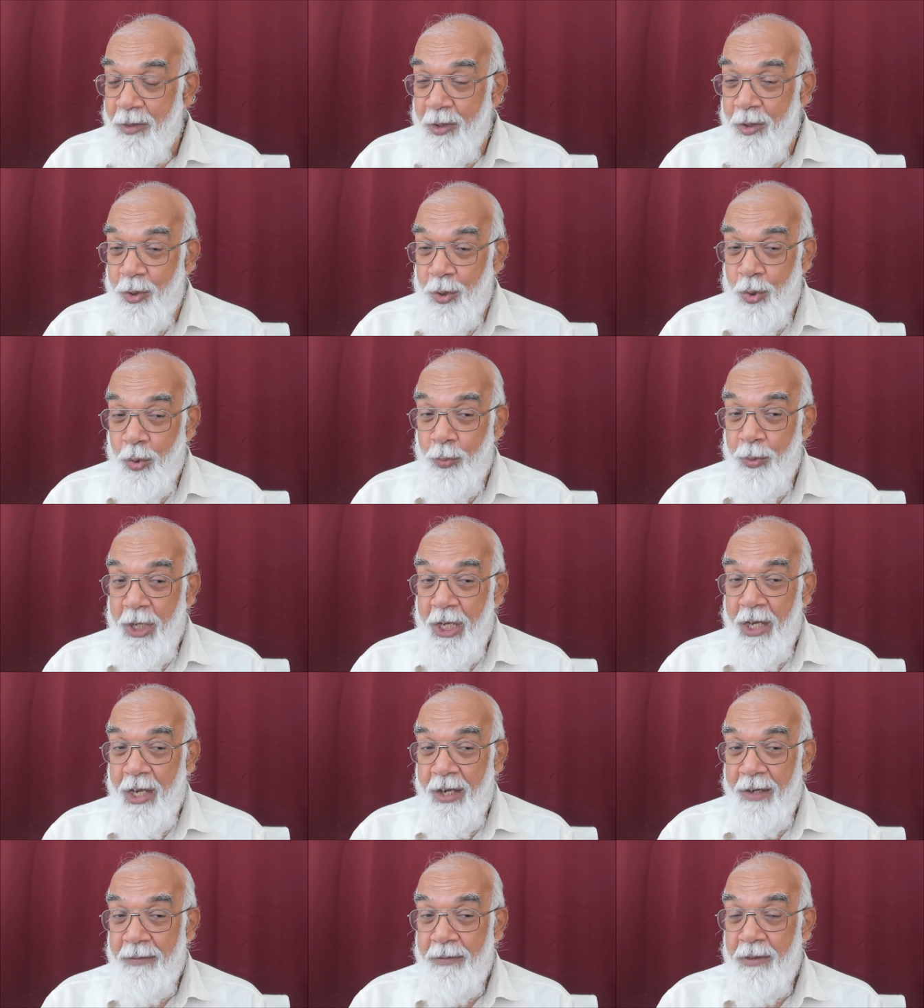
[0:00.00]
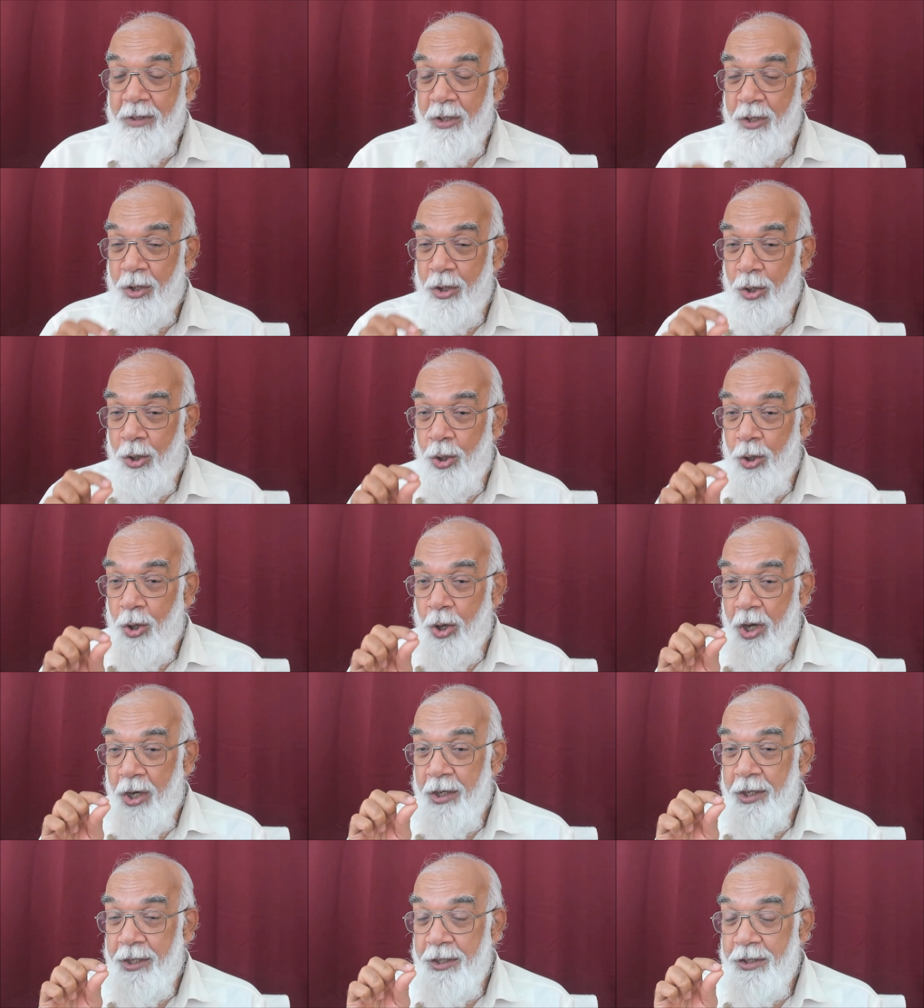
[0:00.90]
So we have the
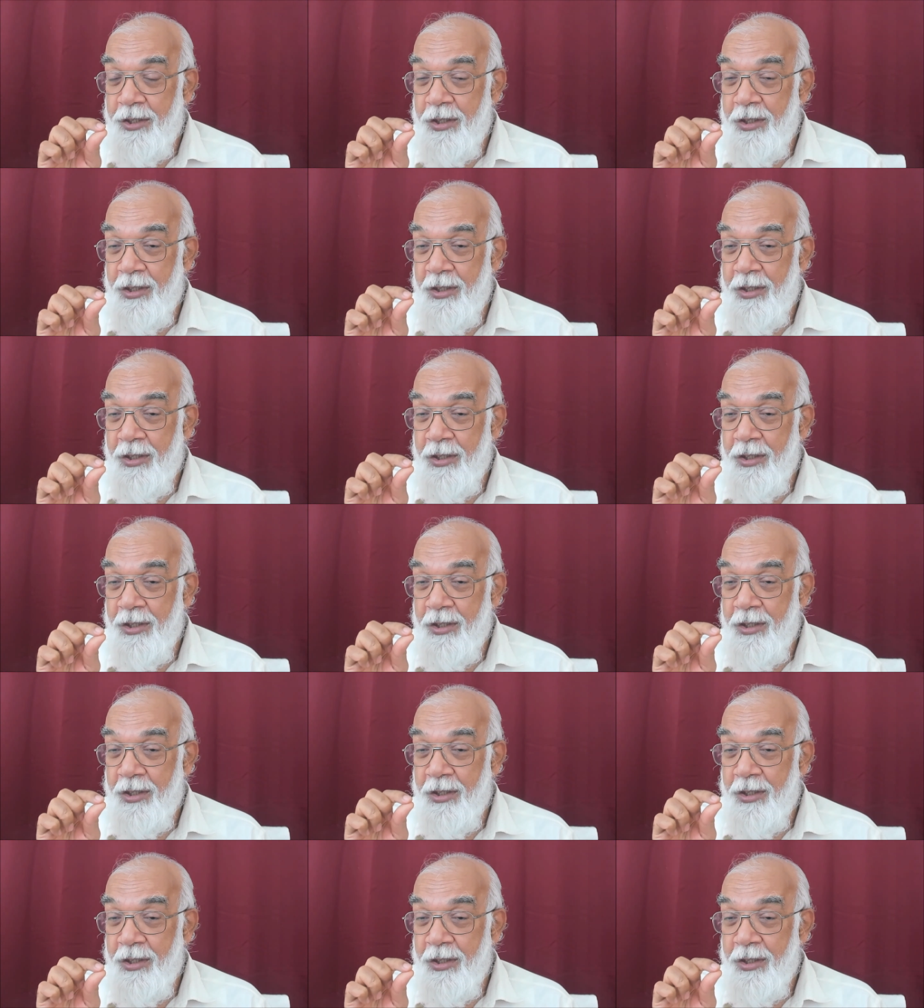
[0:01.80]
knowledge,